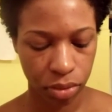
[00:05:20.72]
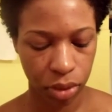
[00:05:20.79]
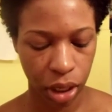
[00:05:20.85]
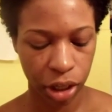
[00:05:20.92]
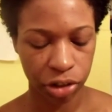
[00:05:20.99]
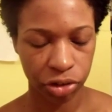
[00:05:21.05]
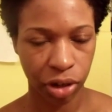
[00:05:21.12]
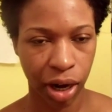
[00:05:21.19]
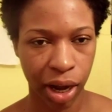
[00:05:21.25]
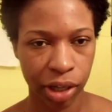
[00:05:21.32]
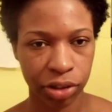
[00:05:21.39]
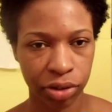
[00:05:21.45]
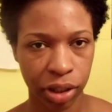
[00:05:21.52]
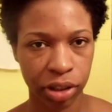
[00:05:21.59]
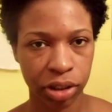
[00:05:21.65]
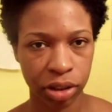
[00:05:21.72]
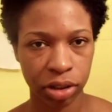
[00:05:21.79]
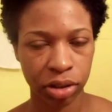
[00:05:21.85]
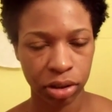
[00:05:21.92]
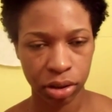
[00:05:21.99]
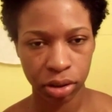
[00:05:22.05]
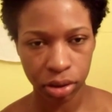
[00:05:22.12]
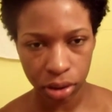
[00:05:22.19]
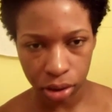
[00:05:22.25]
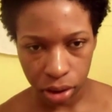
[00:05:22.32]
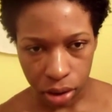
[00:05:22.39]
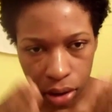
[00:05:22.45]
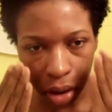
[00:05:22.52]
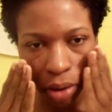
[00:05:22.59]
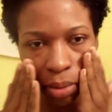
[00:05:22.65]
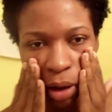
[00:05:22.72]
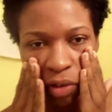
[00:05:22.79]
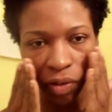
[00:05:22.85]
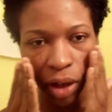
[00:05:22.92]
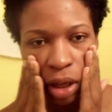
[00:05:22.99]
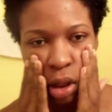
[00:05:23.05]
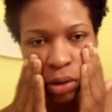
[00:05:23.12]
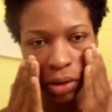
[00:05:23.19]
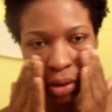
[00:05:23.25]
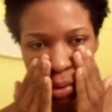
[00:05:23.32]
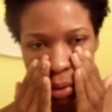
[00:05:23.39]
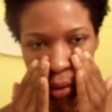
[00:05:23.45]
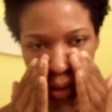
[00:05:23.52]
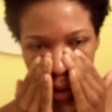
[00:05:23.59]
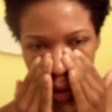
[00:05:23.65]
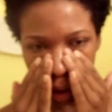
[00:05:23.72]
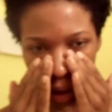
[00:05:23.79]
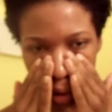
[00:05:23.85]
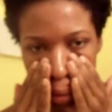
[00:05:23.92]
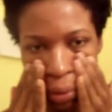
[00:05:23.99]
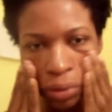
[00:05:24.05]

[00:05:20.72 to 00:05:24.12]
extra hydration on my face. I'm just gonna,